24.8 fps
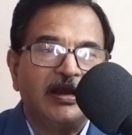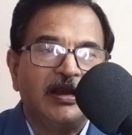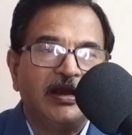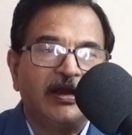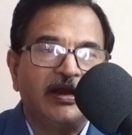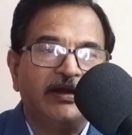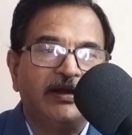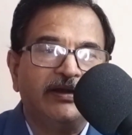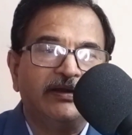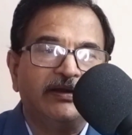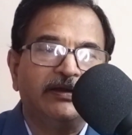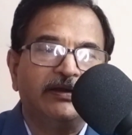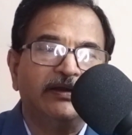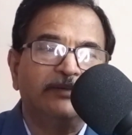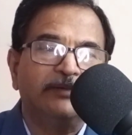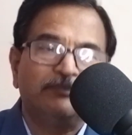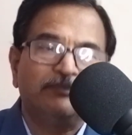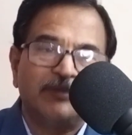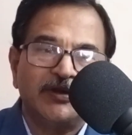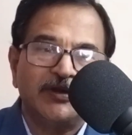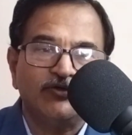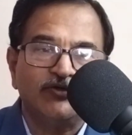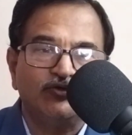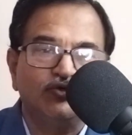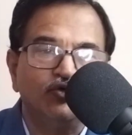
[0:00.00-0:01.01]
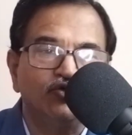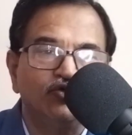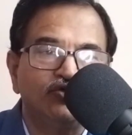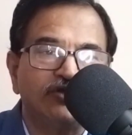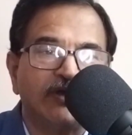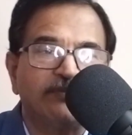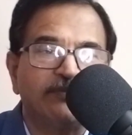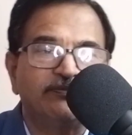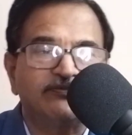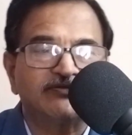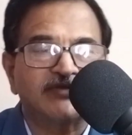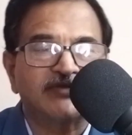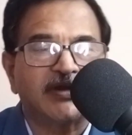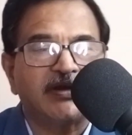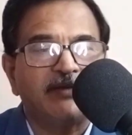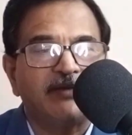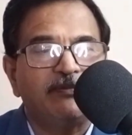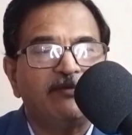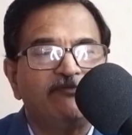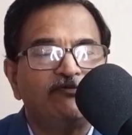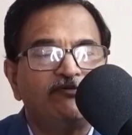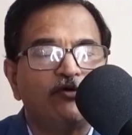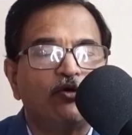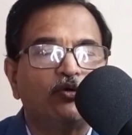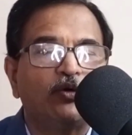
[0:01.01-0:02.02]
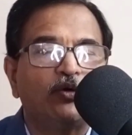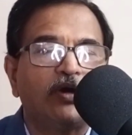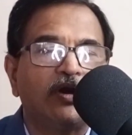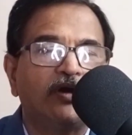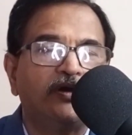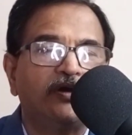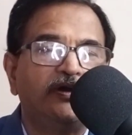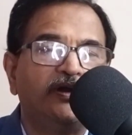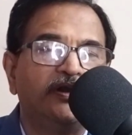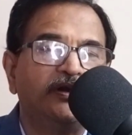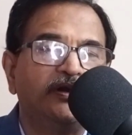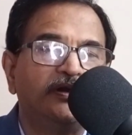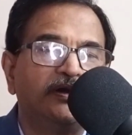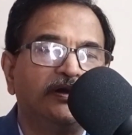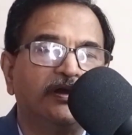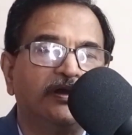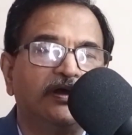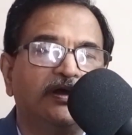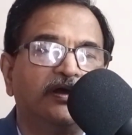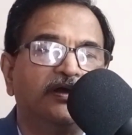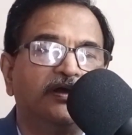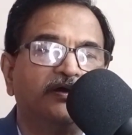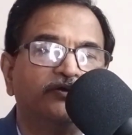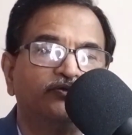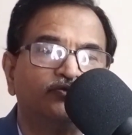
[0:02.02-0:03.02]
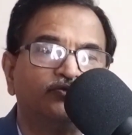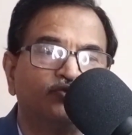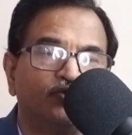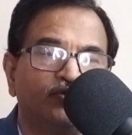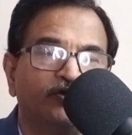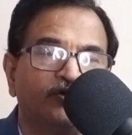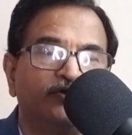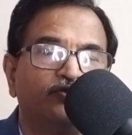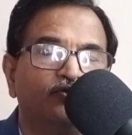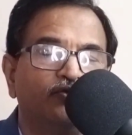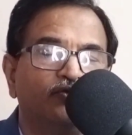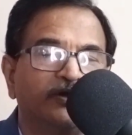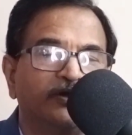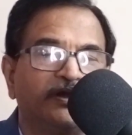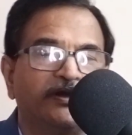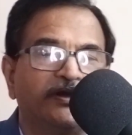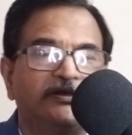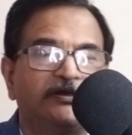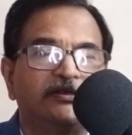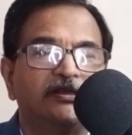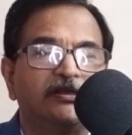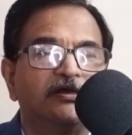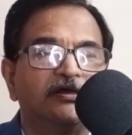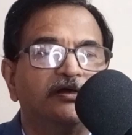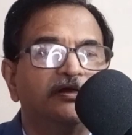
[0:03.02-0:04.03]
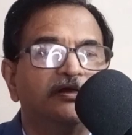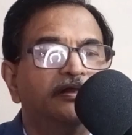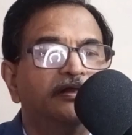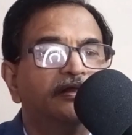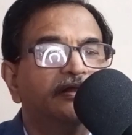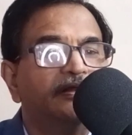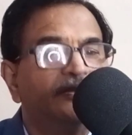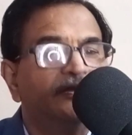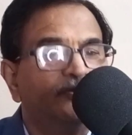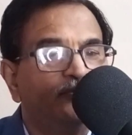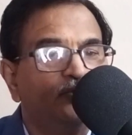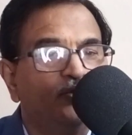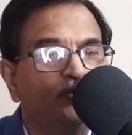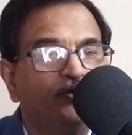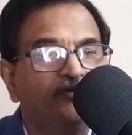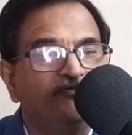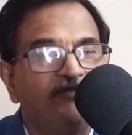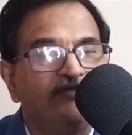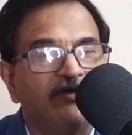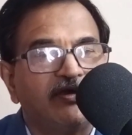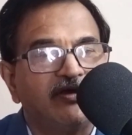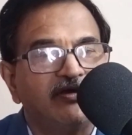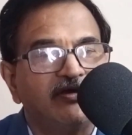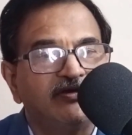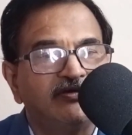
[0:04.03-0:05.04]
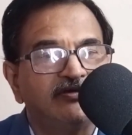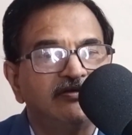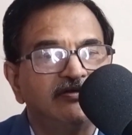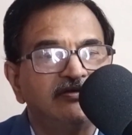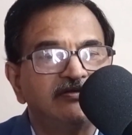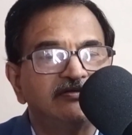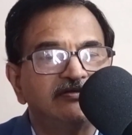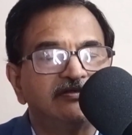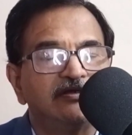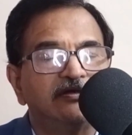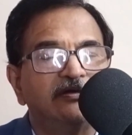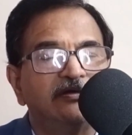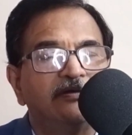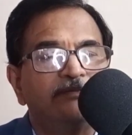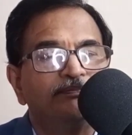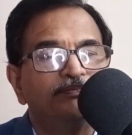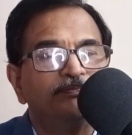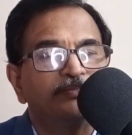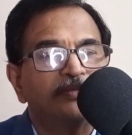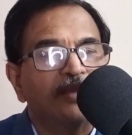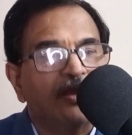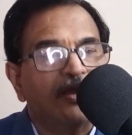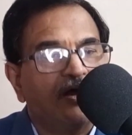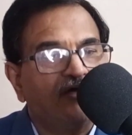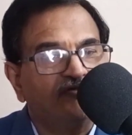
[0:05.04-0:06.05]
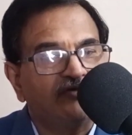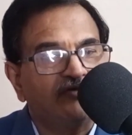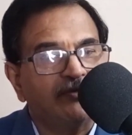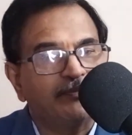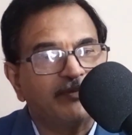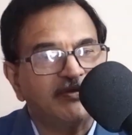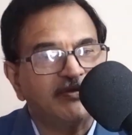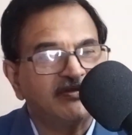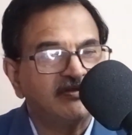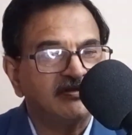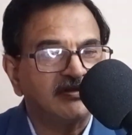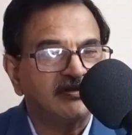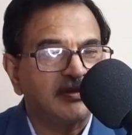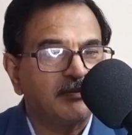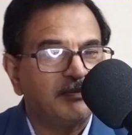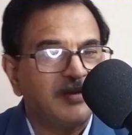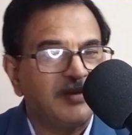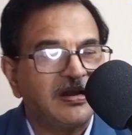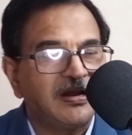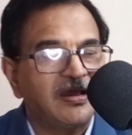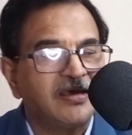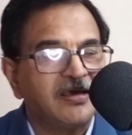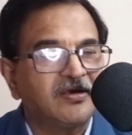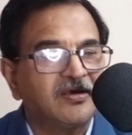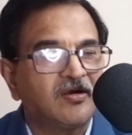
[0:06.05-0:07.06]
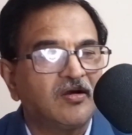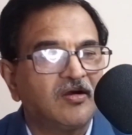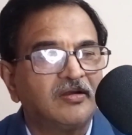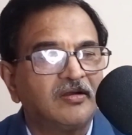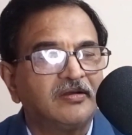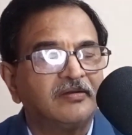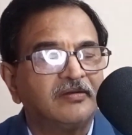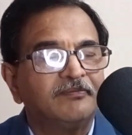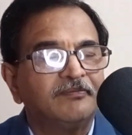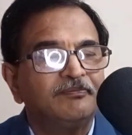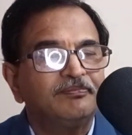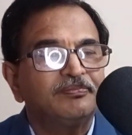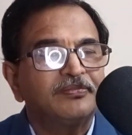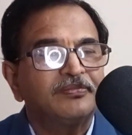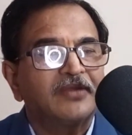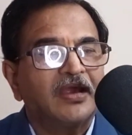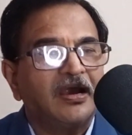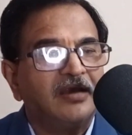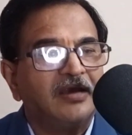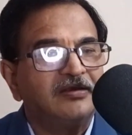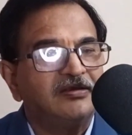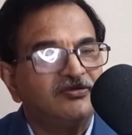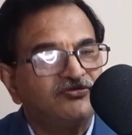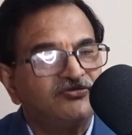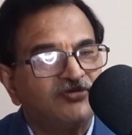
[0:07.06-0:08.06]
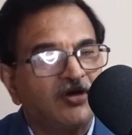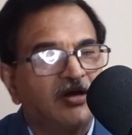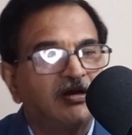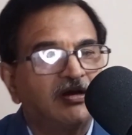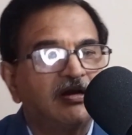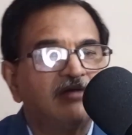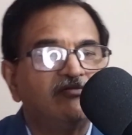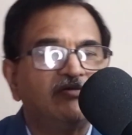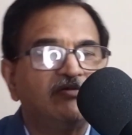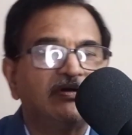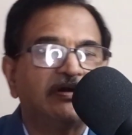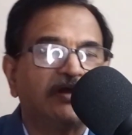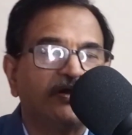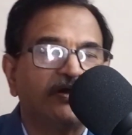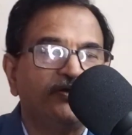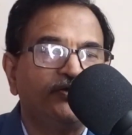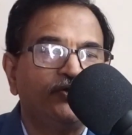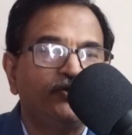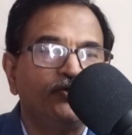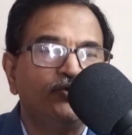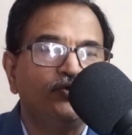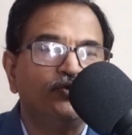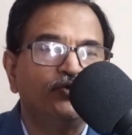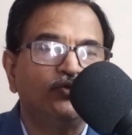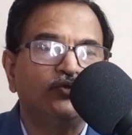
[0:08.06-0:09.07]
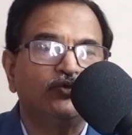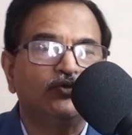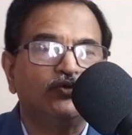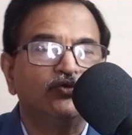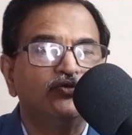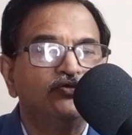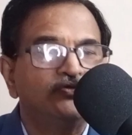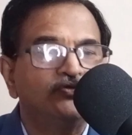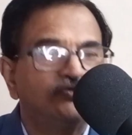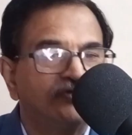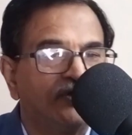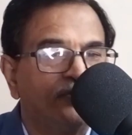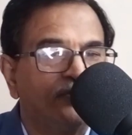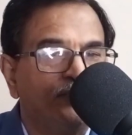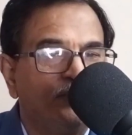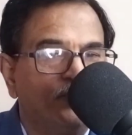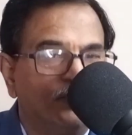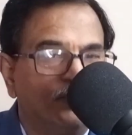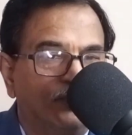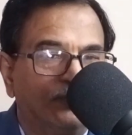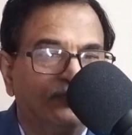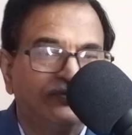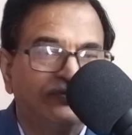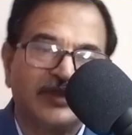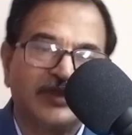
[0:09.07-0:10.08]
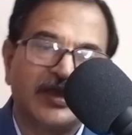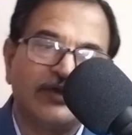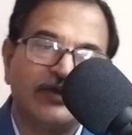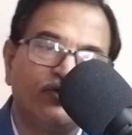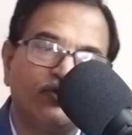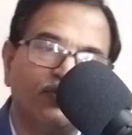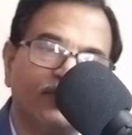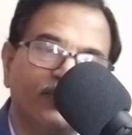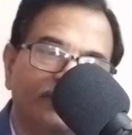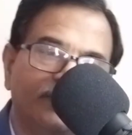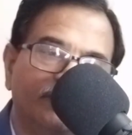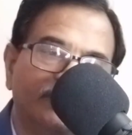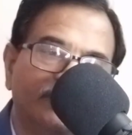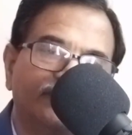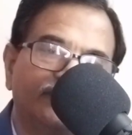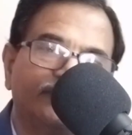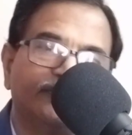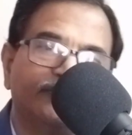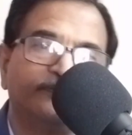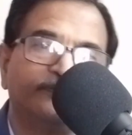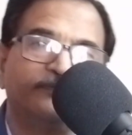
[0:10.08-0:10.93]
And please do subscribe if you have not done so that you will get the notifications after pressing the bell icon and the channel will continue to serve you. Thank you very much.